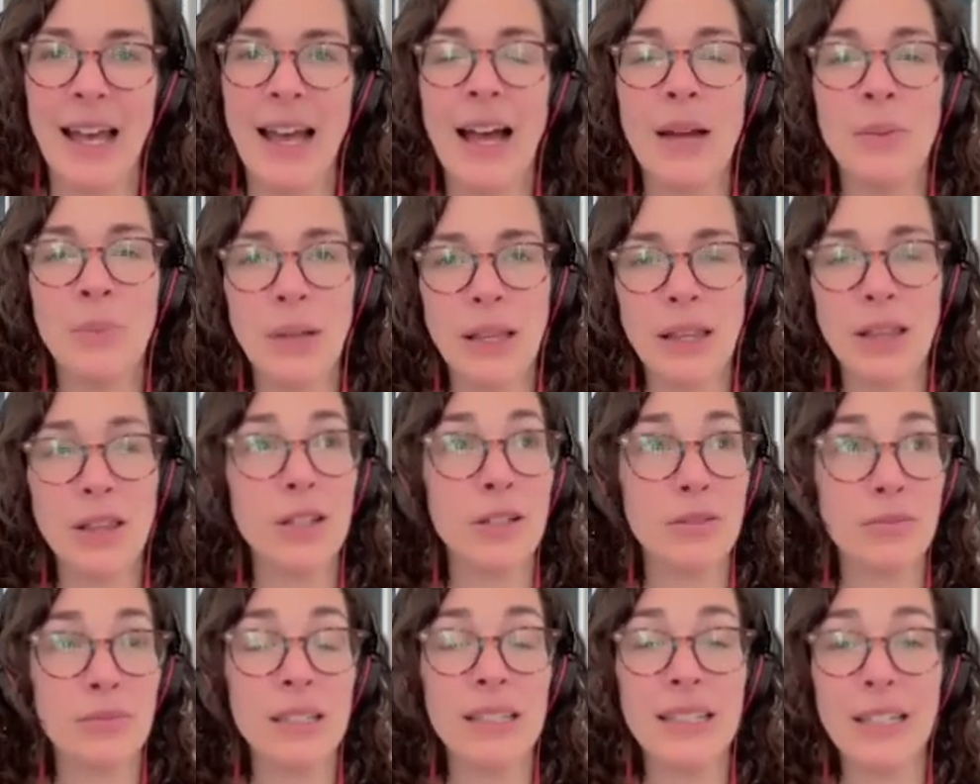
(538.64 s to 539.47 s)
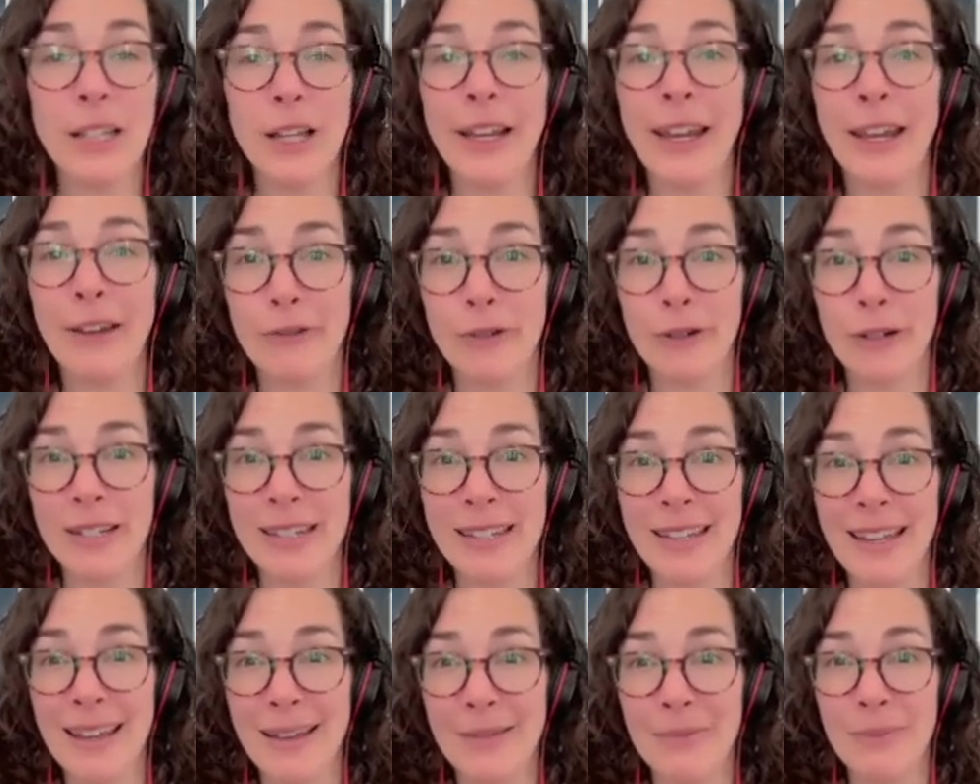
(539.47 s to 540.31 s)
I'm really looking forward
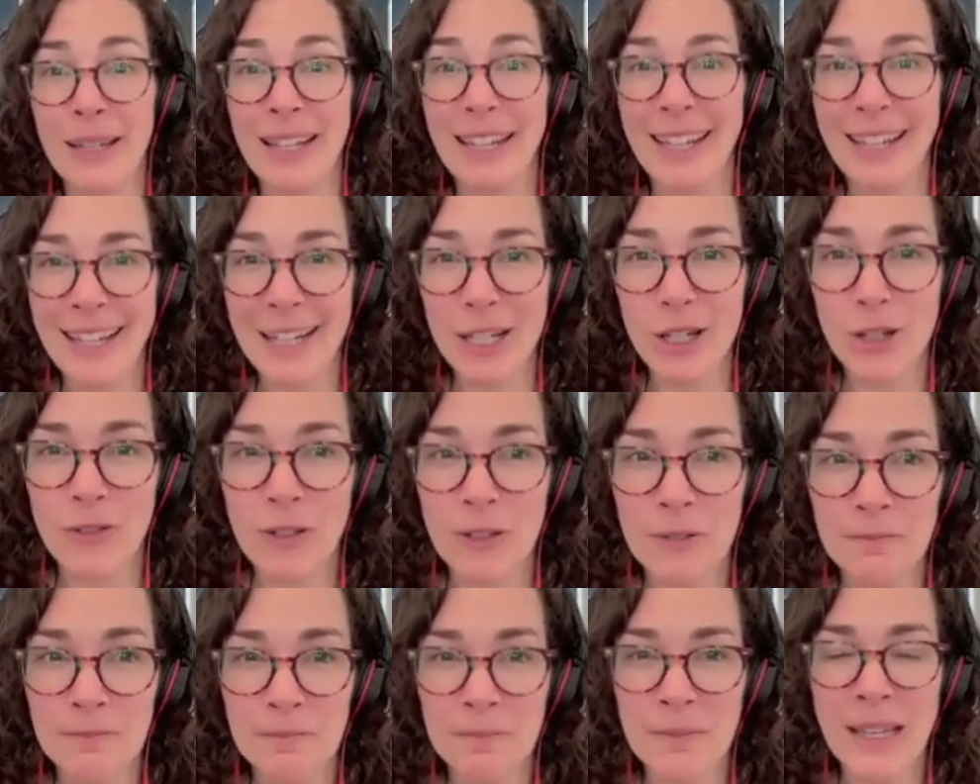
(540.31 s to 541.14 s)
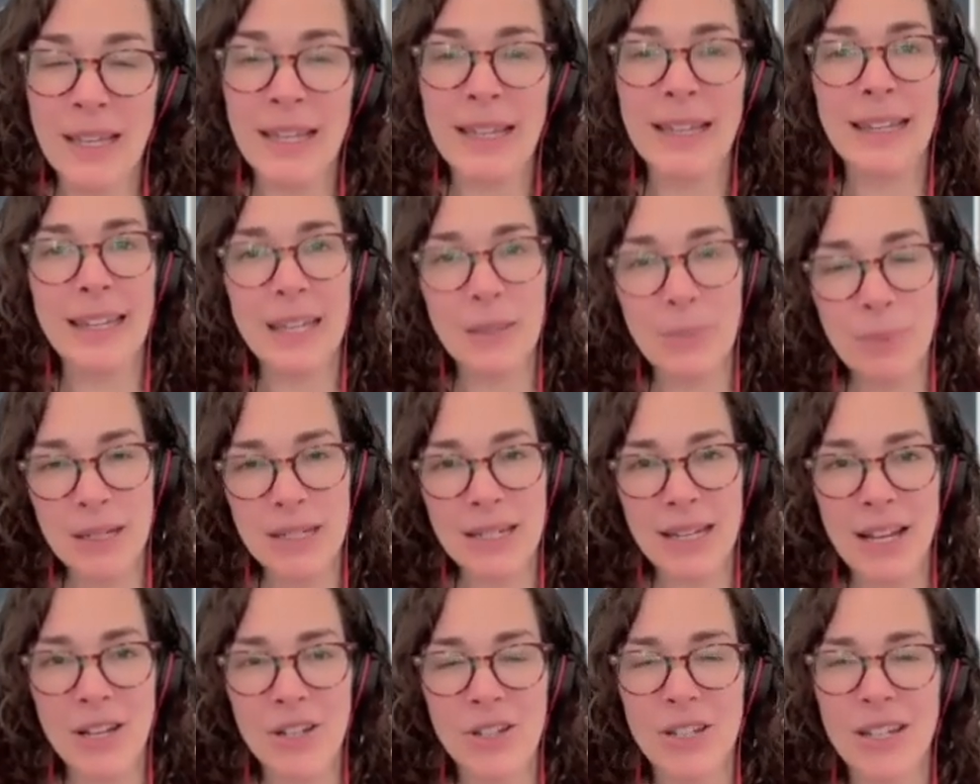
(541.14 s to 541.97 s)
to meeting each of you. Keep in
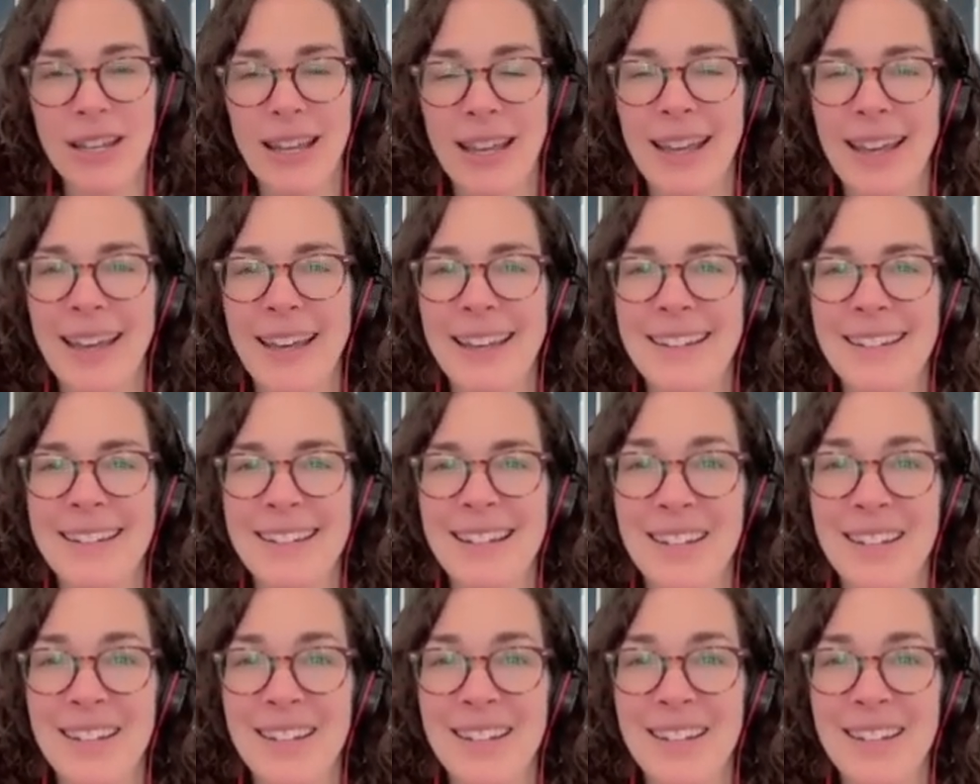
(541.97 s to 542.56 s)
touch, and